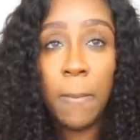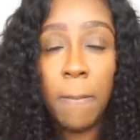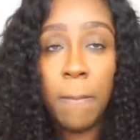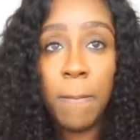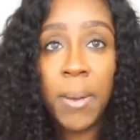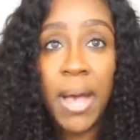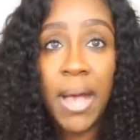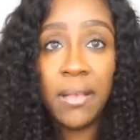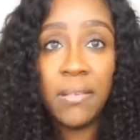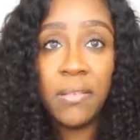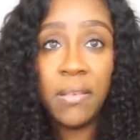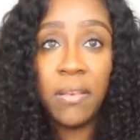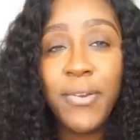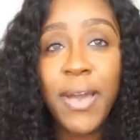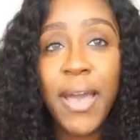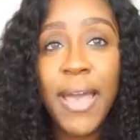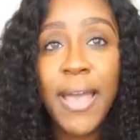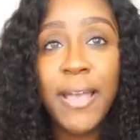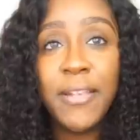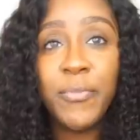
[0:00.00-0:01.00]
boxes. You
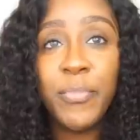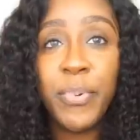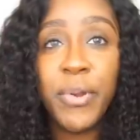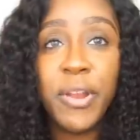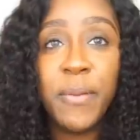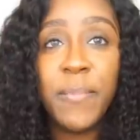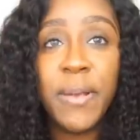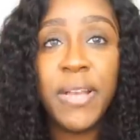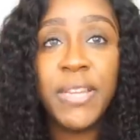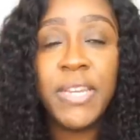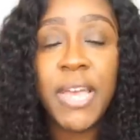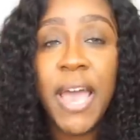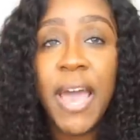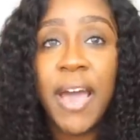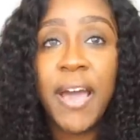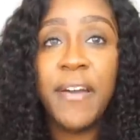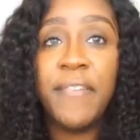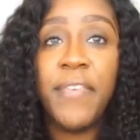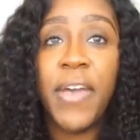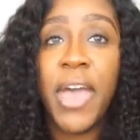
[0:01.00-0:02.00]
guys pretty much
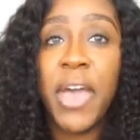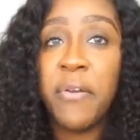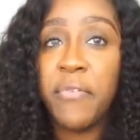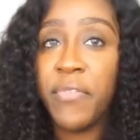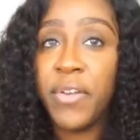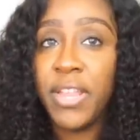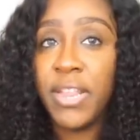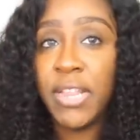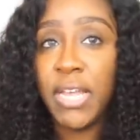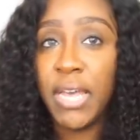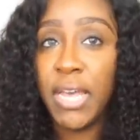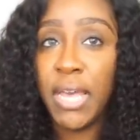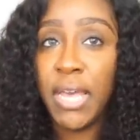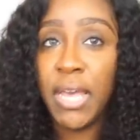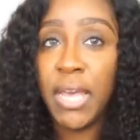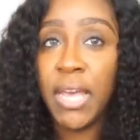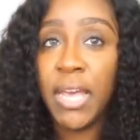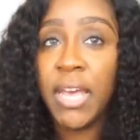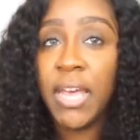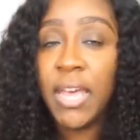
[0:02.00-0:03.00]
have
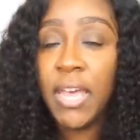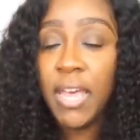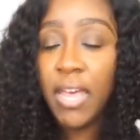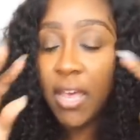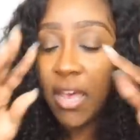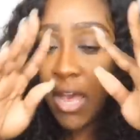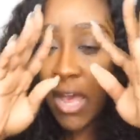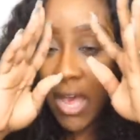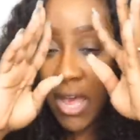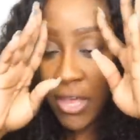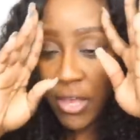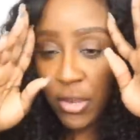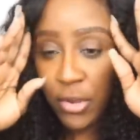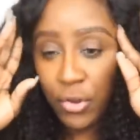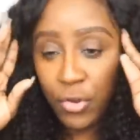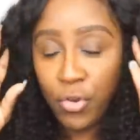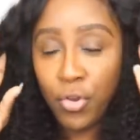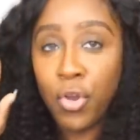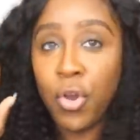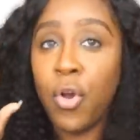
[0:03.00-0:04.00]
everything. You
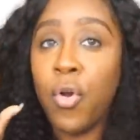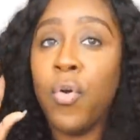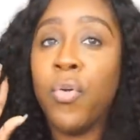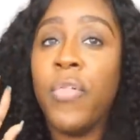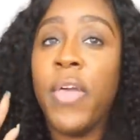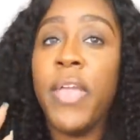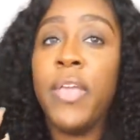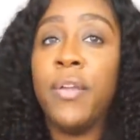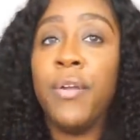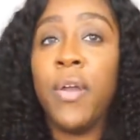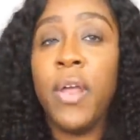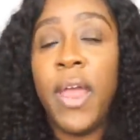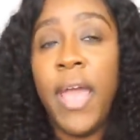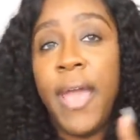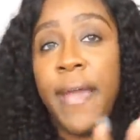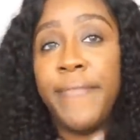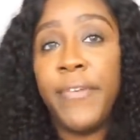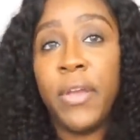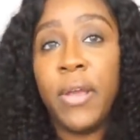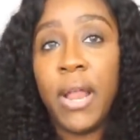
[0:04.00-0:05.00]
know that you're gonna have your